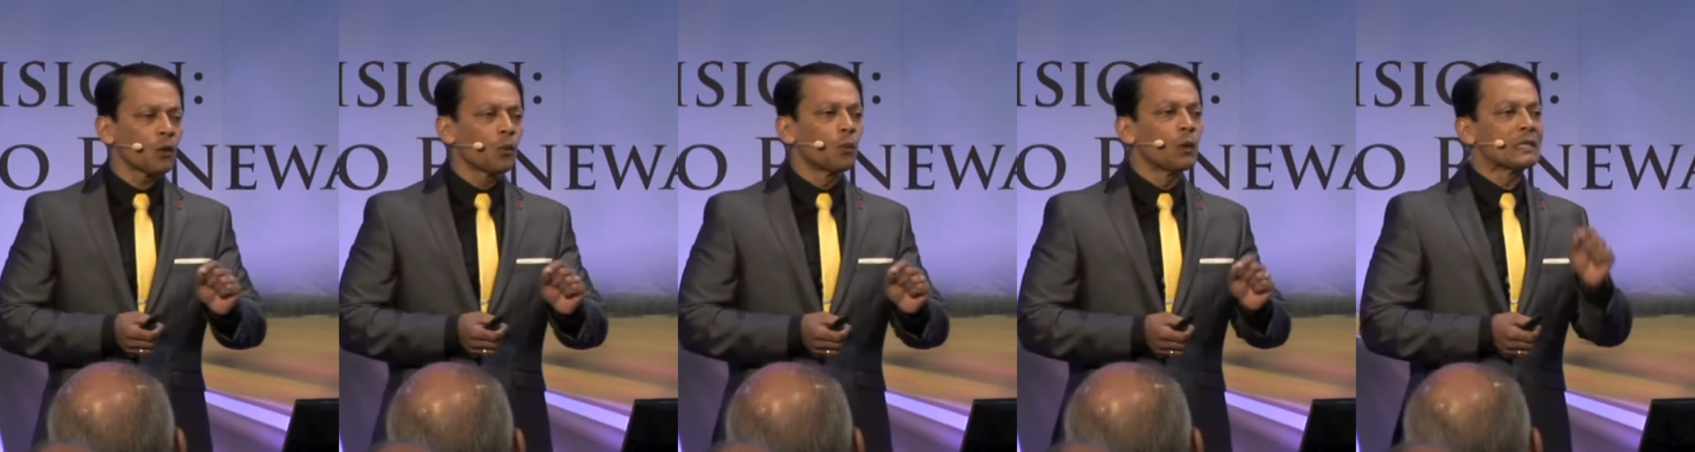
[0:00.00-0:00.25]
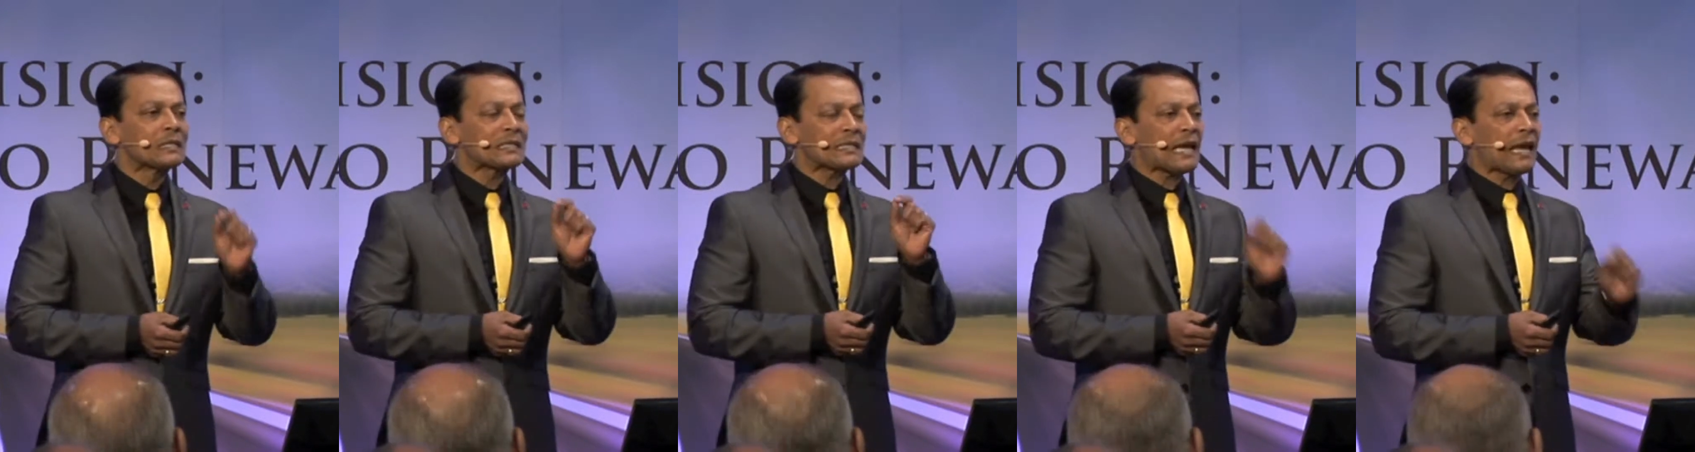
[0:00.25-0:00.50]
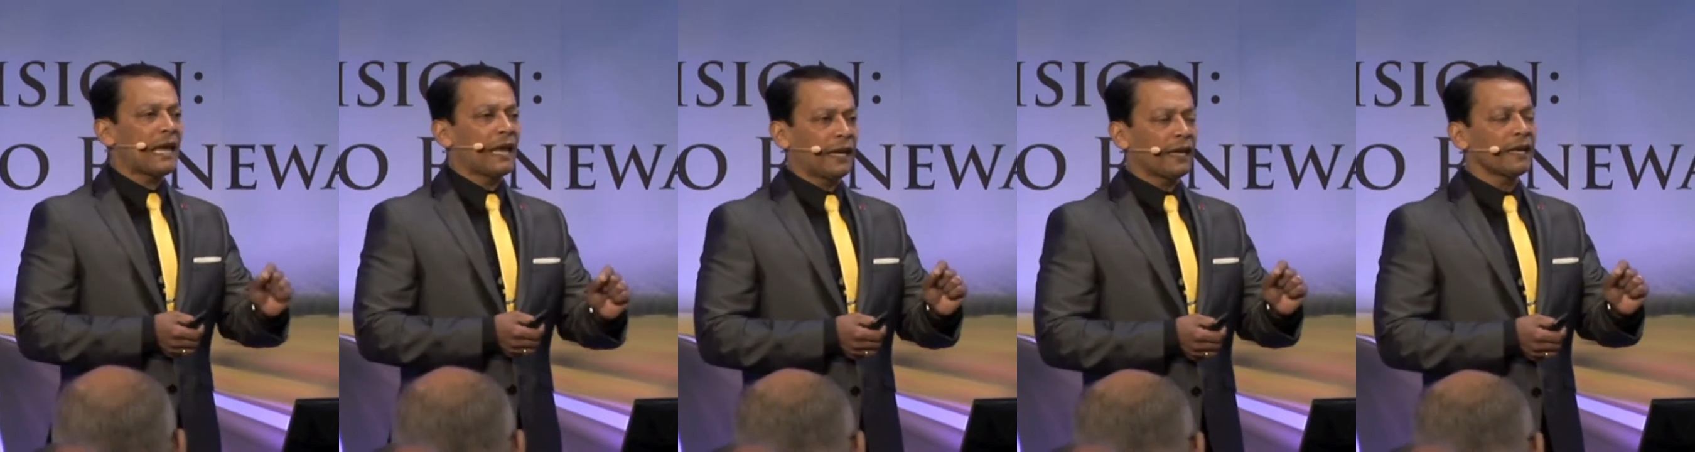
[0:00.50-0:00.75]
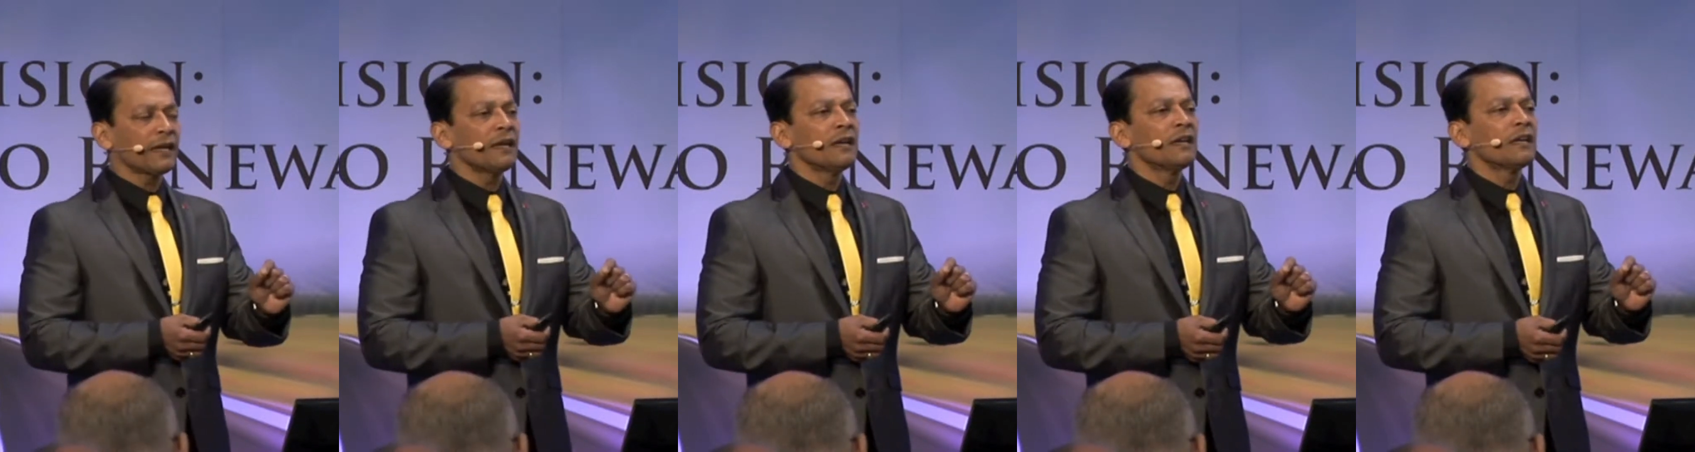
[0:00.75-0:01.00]
were
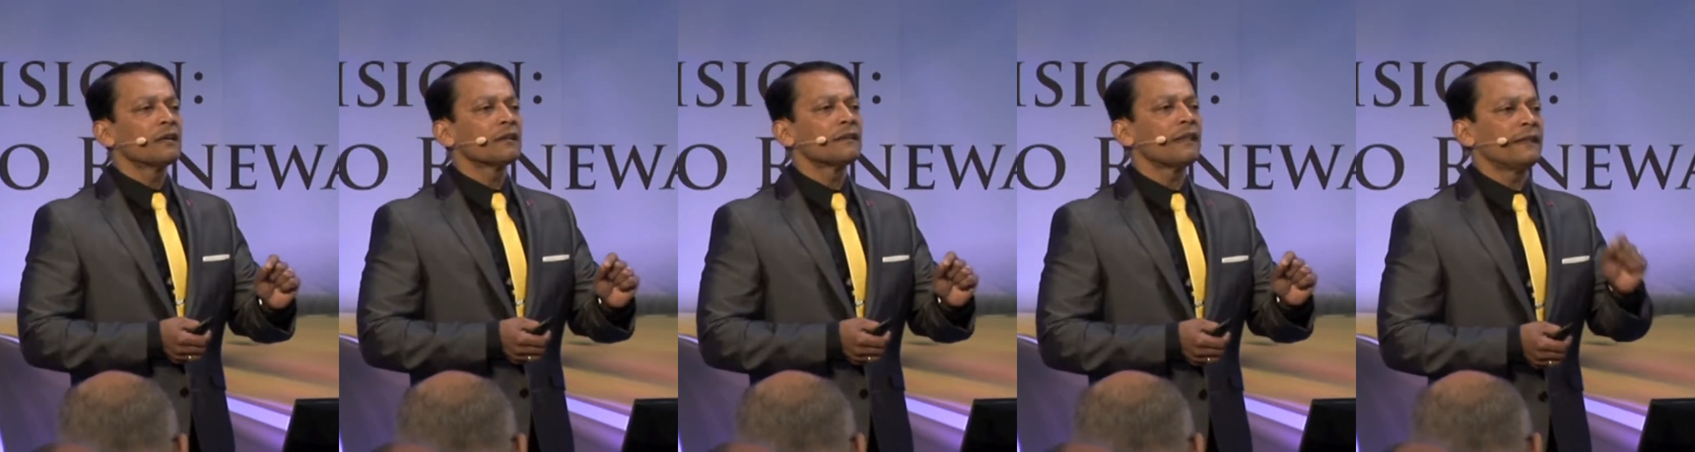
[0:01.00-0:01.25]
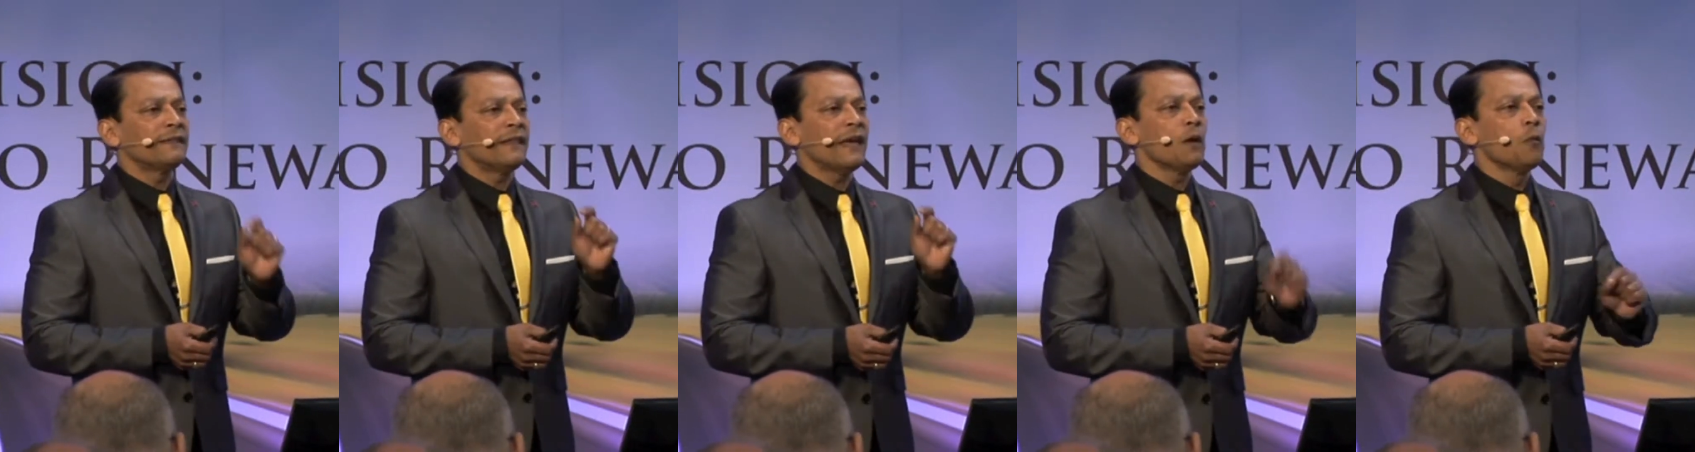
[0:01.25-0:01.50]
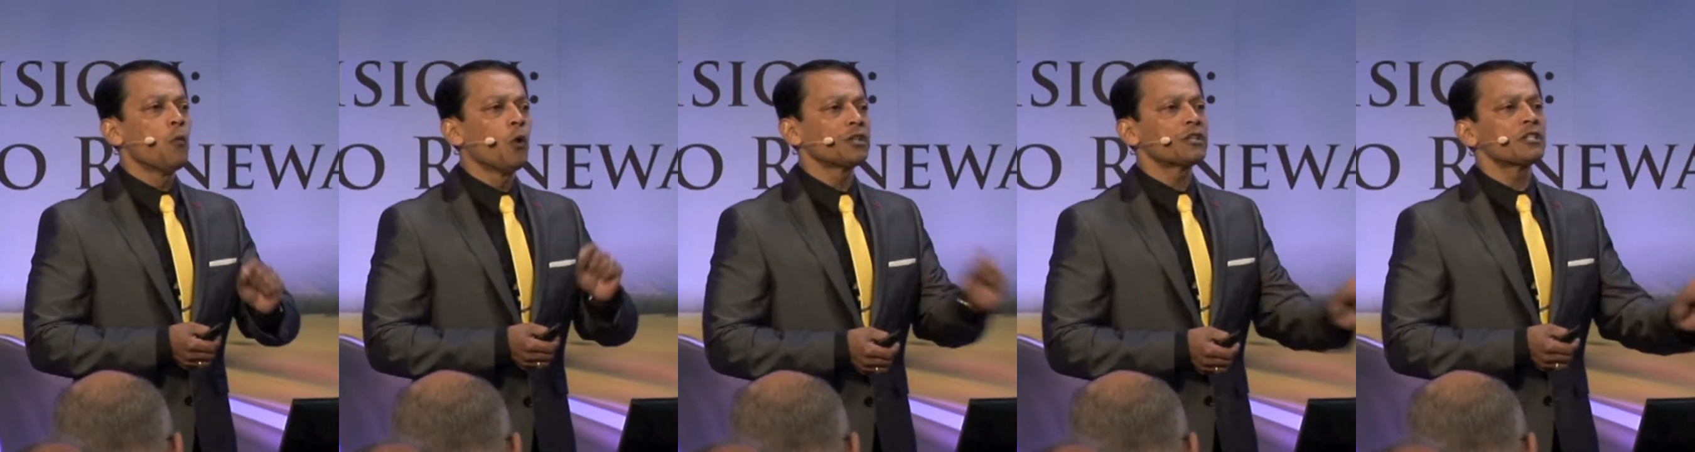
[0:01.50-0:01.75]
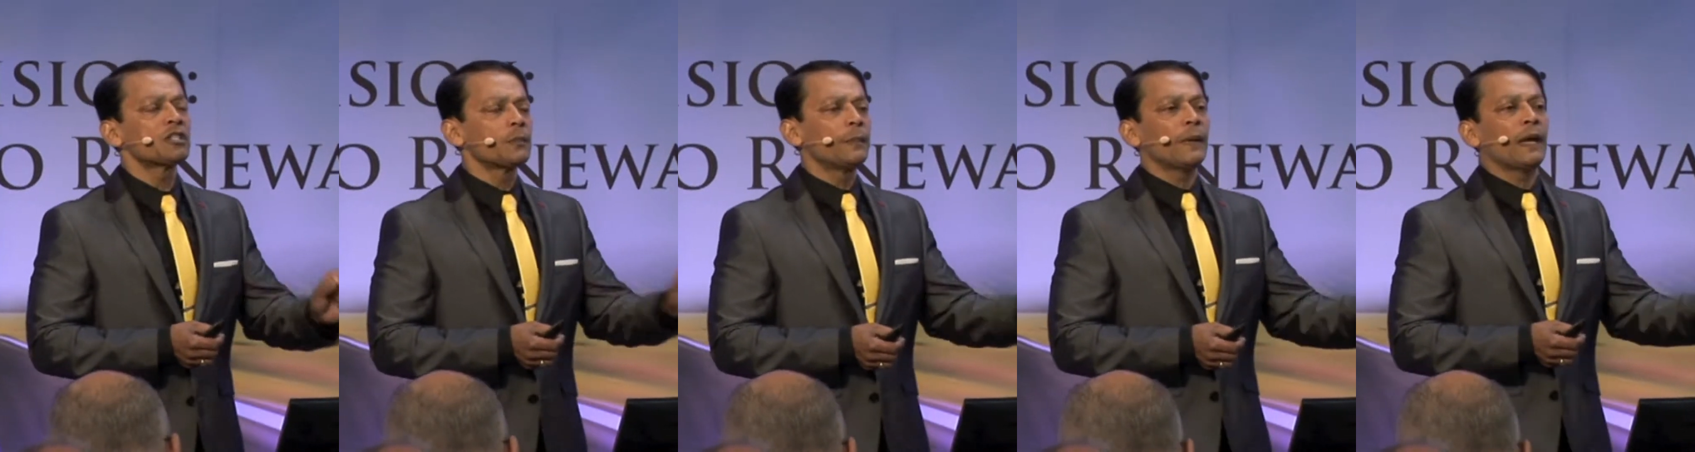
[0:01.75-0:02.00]
saying that they
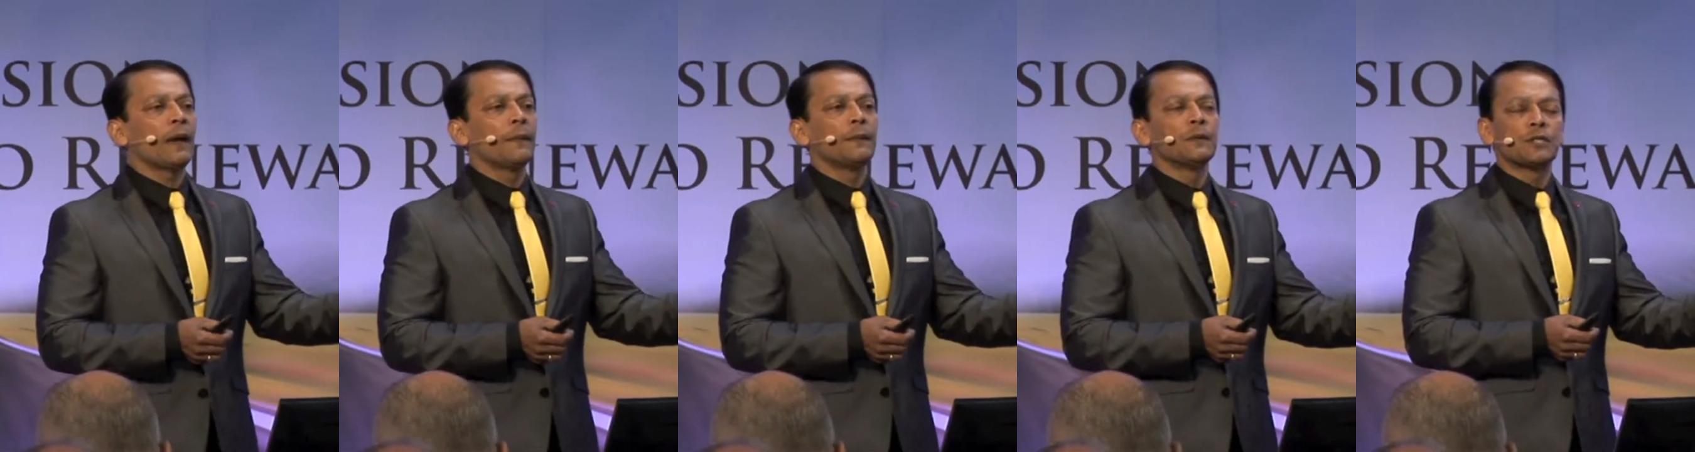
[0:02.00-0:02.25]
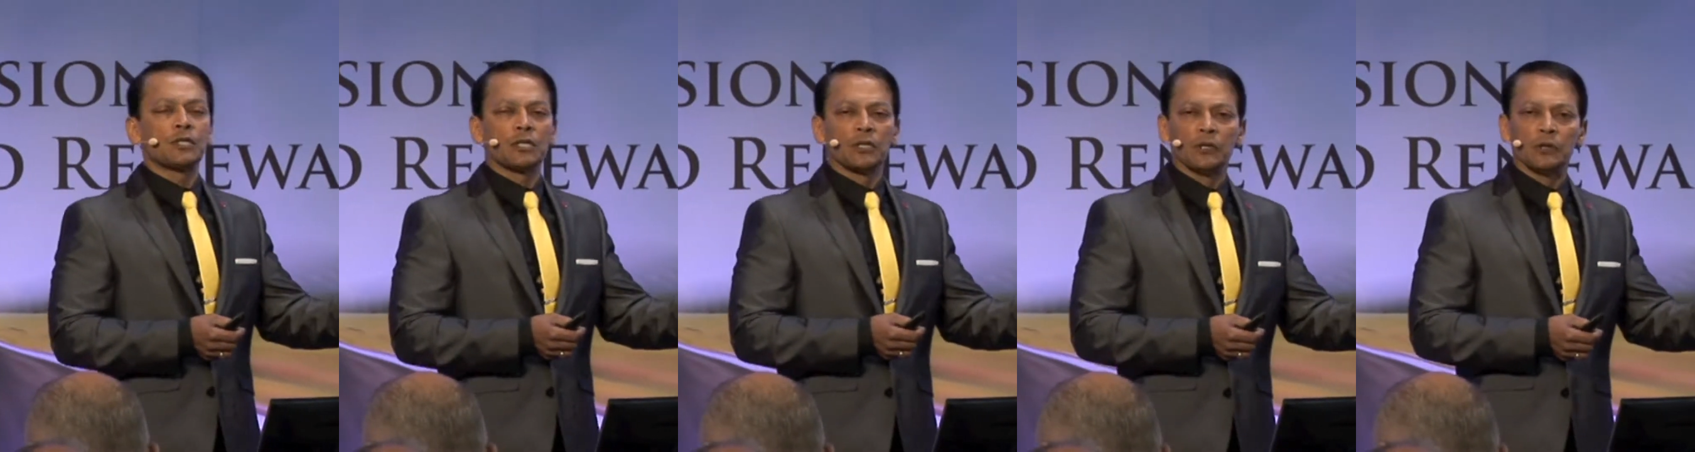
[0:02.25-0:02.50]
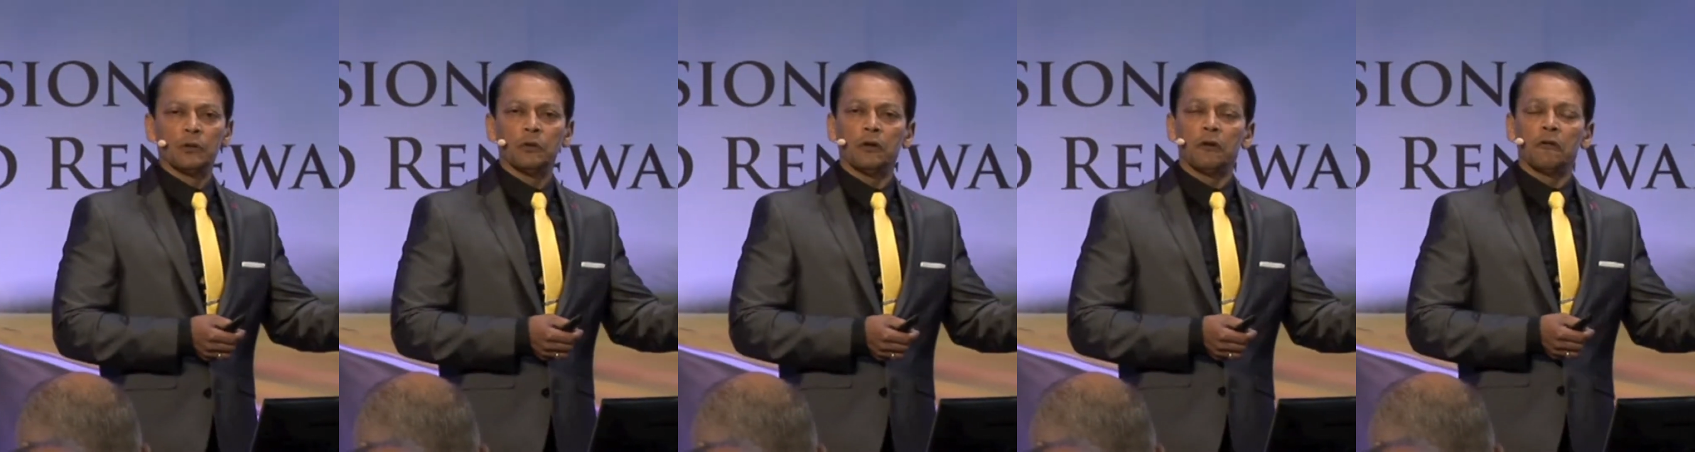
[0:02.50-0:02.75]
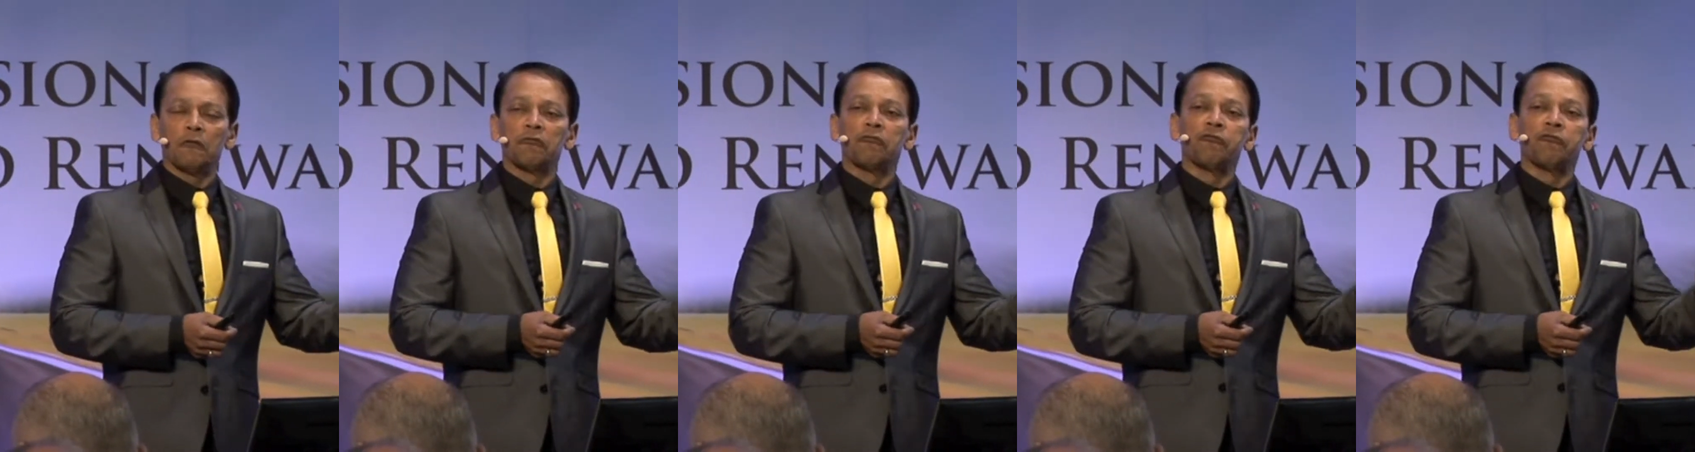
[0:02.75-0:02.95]
wanted to be able to